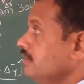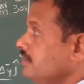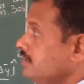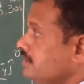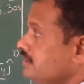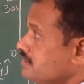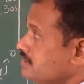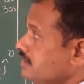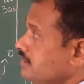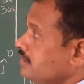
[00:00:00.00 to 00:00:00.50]

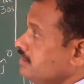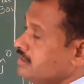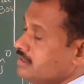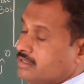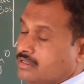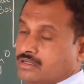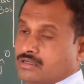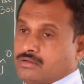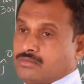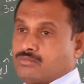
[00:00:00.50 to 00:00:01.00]
It is
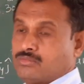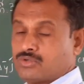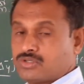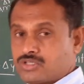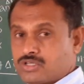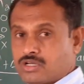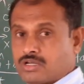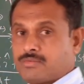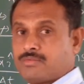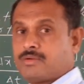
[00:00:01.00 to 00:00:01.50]
the
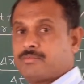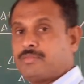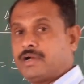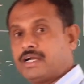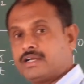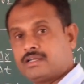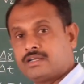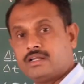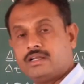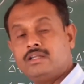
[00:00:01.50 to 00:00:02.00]
motion of a
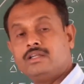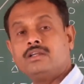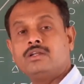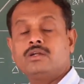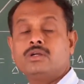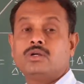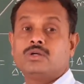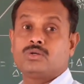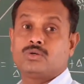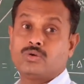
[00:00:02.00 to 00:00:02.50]
particle
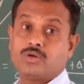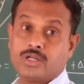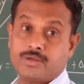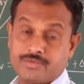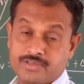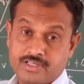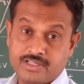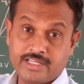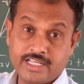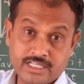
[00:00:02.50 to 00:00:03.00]
in 2
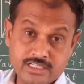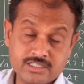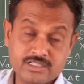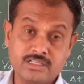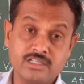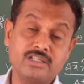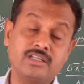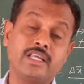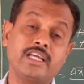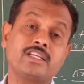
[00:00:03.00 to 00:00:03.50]
dimensions. Next,
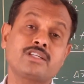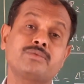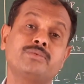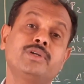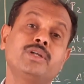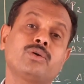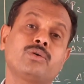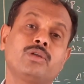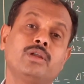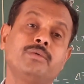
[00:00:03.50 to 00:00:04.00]
in next
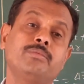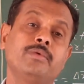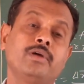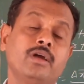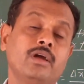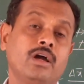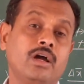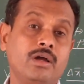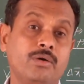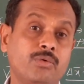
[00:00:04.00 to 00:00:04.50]
video
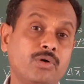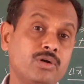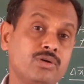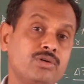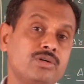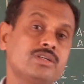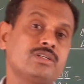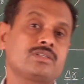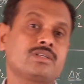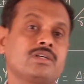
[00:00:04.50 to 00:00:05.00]
clip, I want
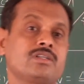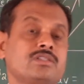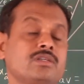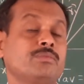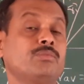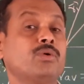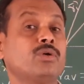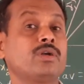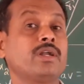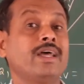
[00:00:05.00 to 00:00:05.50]
to discuss
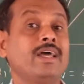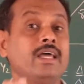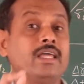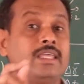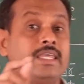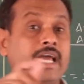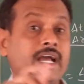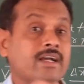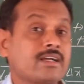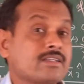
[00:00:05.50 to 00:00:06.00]
about
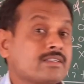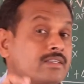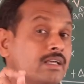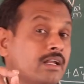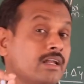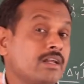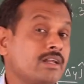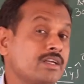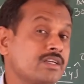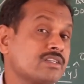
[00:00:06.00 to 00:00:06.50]

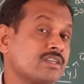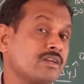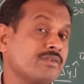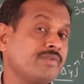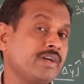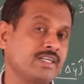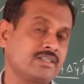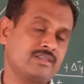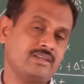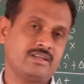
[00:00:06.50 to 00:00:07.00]
acceleration
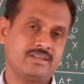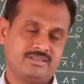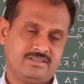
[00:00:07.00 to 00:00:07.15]
vector.